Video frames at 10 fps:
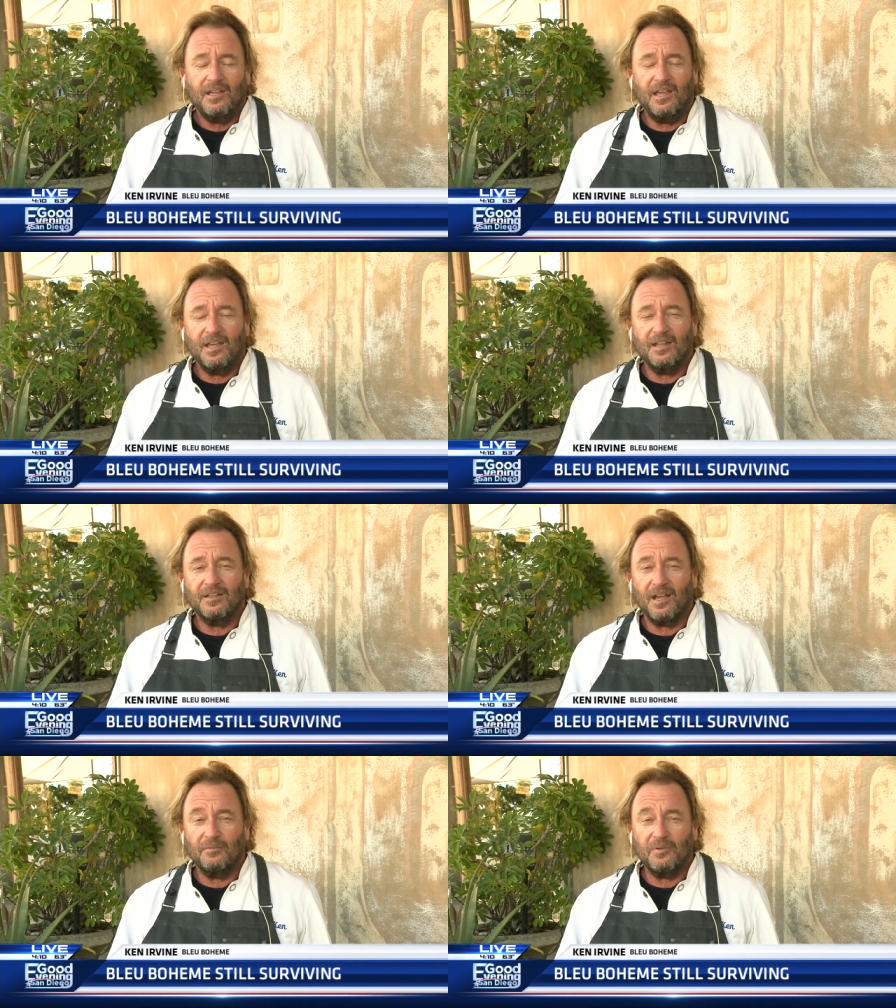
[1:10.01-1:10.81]

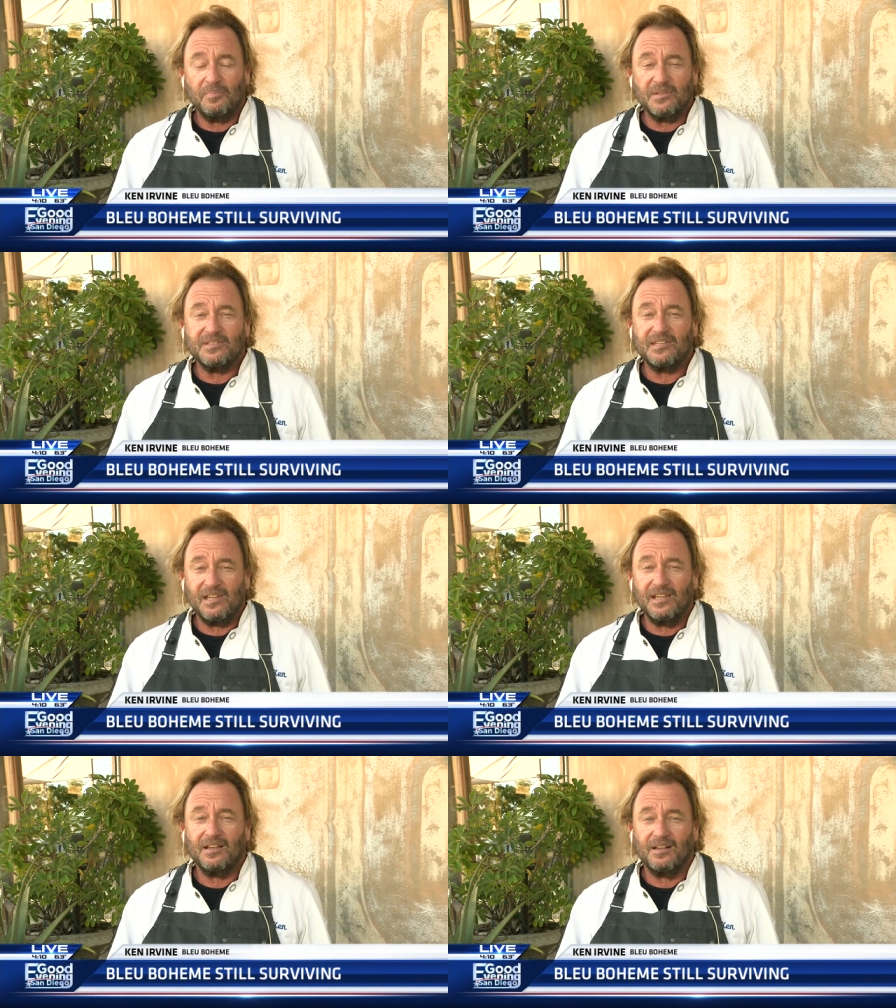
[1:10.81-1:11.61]
And we've been
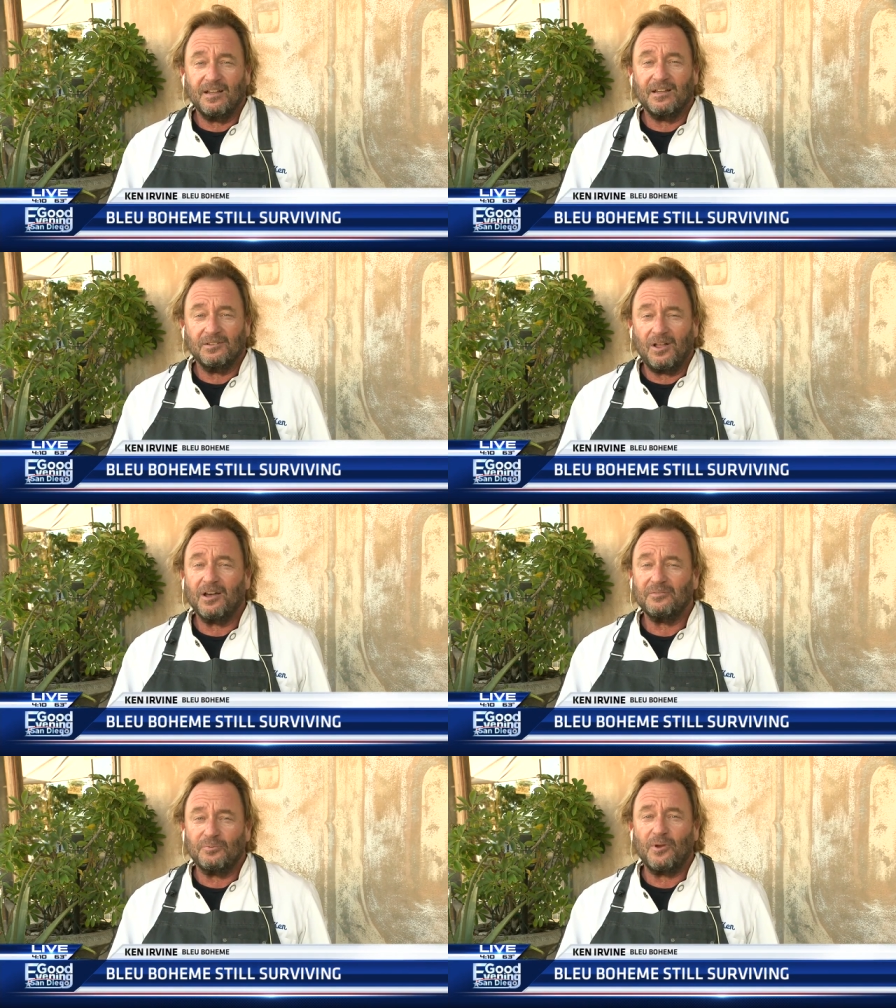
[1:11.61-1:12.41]
seeing a
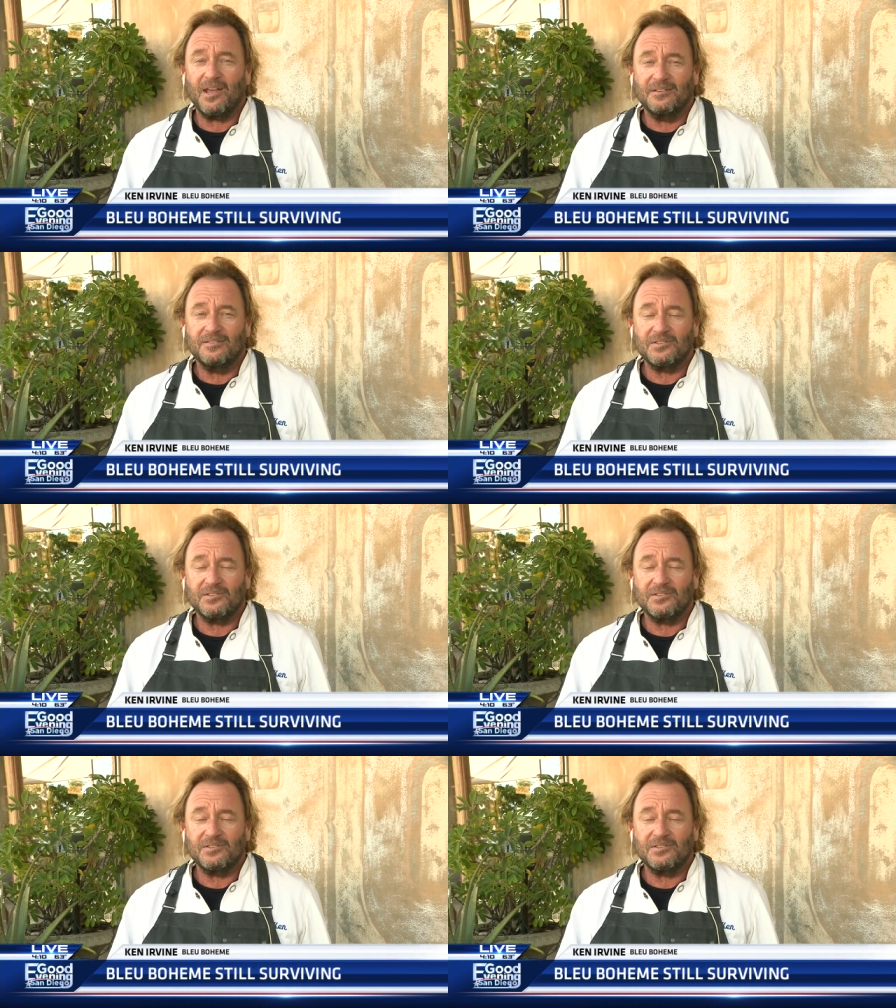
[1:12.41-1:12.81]
lot of red,